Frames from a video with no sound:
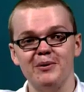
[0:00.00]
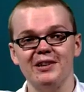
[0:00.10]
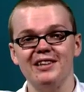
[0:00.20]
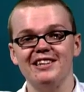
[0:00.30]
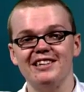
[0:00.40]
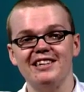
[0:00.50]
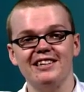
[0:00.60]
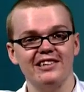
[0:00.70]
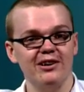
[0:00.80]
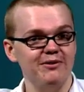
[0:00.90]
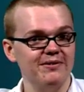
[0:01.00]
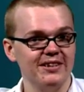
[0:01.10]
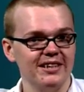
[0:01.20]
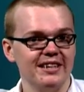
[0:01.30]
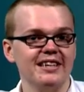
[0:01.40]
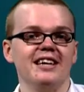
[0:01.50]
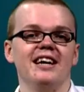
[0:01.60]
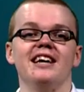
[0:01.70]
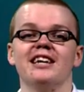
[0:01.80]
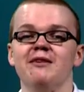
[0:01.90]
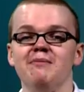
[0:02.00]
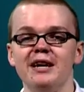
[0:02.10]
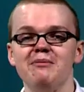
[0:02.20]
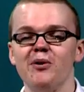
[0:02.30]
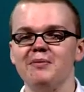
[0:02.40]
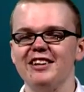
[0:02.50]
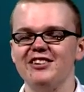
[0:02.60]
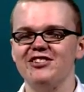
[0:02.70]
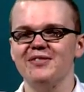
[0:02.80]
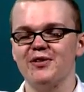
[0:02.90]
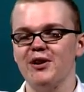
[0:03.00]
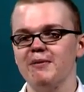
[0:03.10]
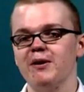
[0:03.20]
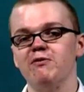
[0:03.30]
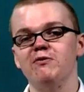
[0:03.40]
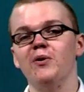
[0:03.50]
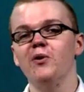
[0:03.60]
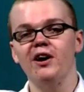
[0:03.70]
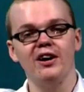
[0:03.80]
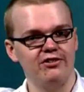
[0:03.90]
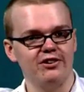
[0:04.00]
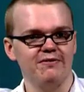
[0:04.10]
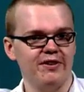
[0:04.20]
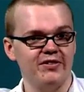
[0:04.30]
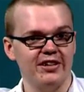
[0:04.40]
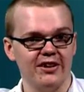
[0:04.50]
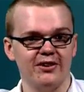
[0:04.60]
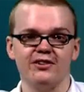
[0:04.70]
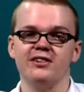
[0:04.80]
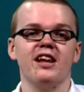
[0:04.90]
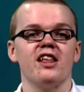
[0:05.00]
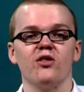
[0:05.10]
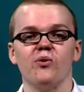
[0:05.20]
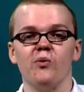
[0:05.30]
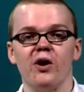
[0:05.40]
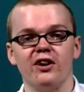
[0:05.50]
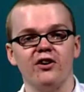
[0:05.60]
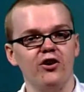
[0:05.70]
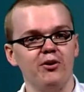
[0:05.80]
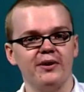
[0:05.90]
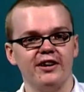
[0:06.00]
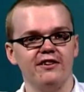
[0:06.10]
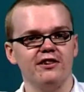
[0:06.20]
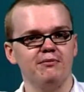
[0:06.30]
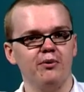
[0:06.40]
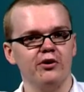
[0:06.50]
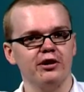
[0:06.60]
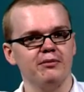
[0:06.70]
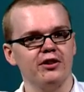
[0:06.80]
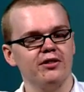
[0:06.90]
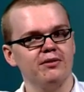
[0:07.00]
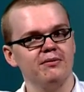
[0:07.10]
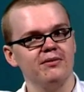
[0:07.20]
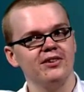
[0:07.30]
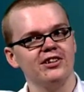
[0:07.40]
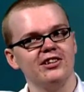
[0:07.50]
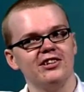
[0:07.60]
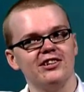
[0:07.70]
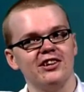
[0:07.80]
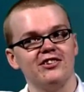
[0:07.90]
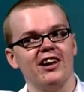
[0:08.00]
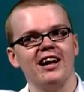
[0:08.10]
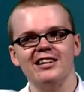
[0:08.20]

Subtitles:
within the city itself, and a combined population of around about 450,000 in the wider urban areas of Portsmouth, such as.